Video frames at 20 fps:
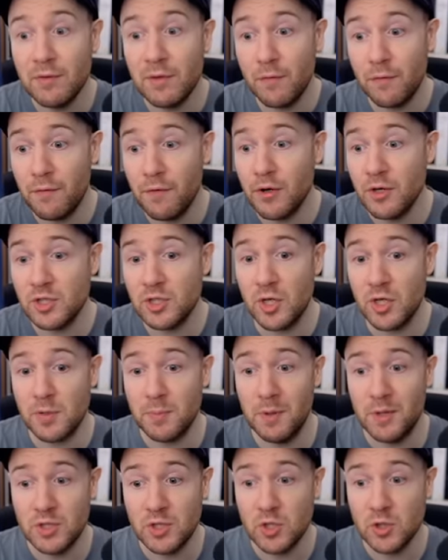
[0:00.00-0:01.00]
the first touch
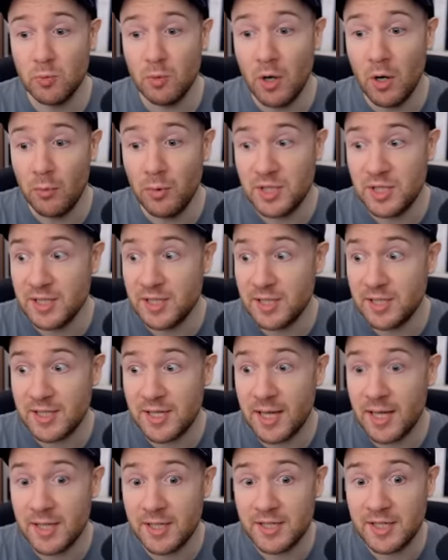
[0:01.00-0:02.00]
plus as well, which is
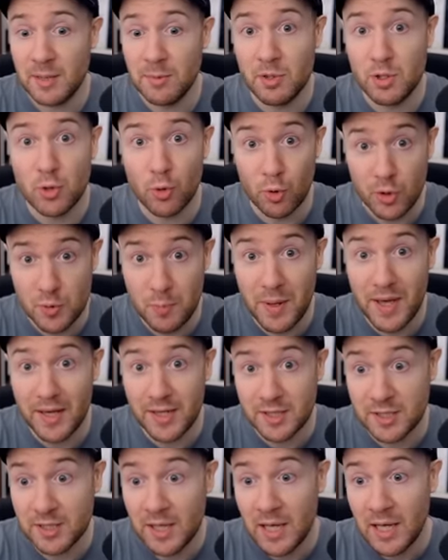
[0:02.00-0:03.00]
exactly the same as George
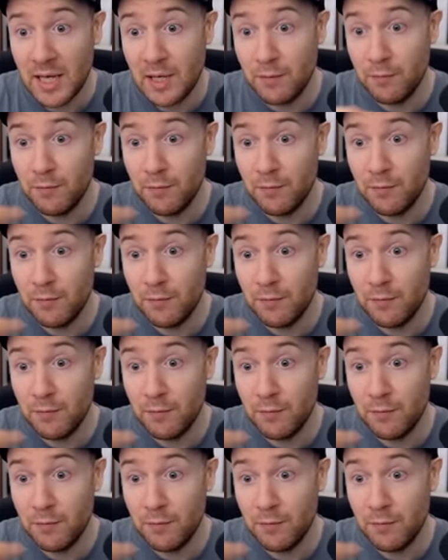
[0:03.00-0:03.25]
Best. And